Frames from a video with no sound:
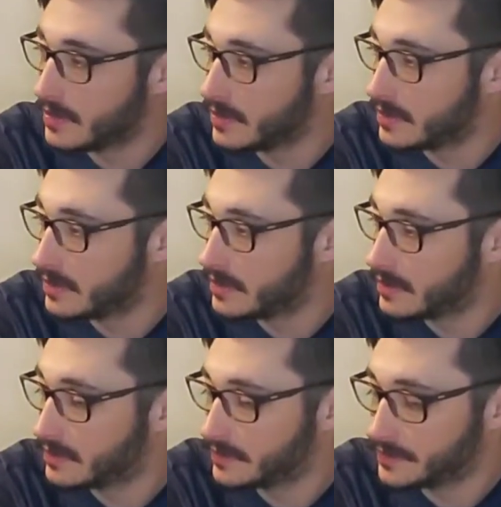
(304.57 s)

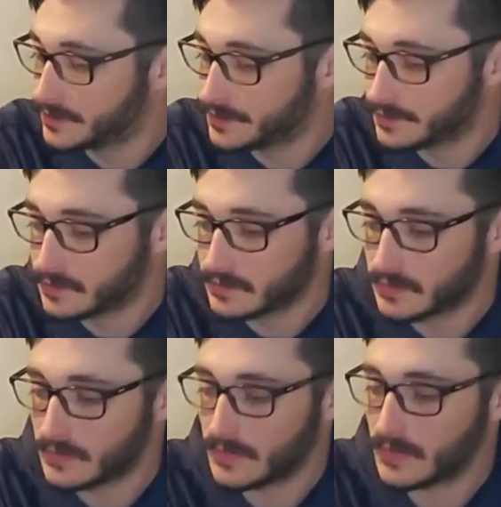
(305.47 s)

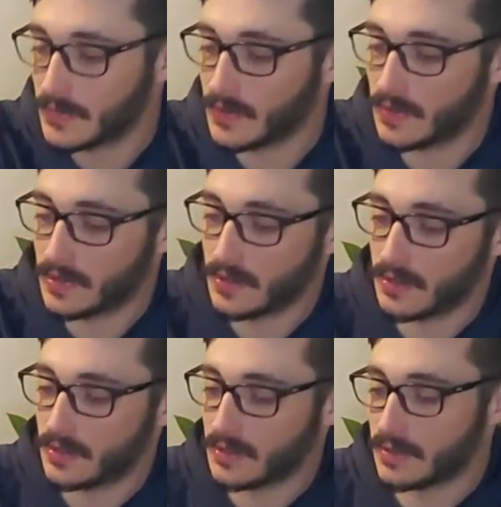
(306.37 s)

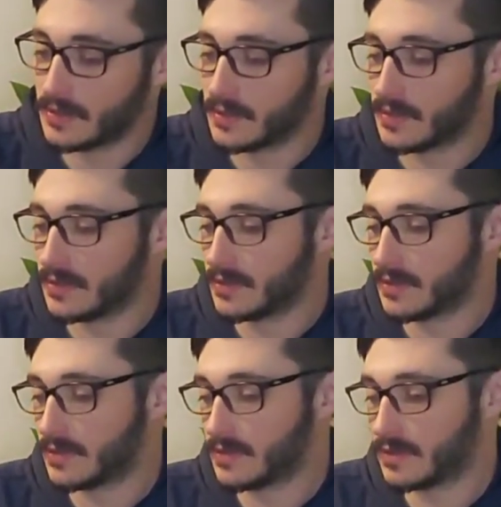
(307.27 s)

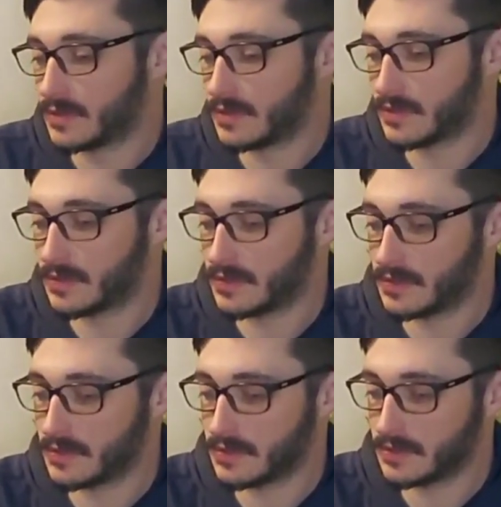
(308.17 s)

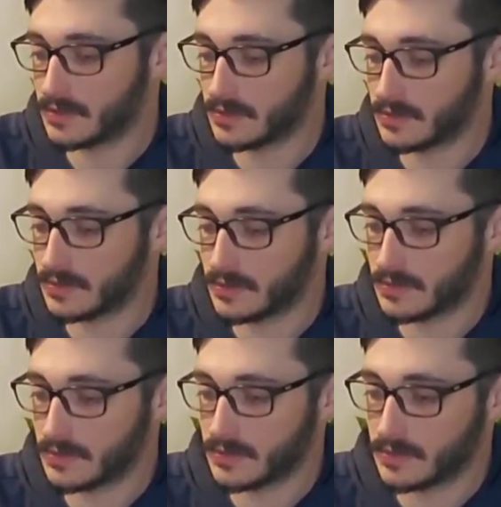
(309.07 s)

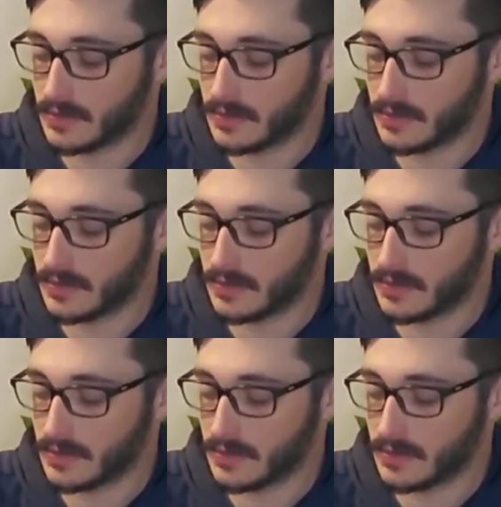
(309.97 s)
[no speech]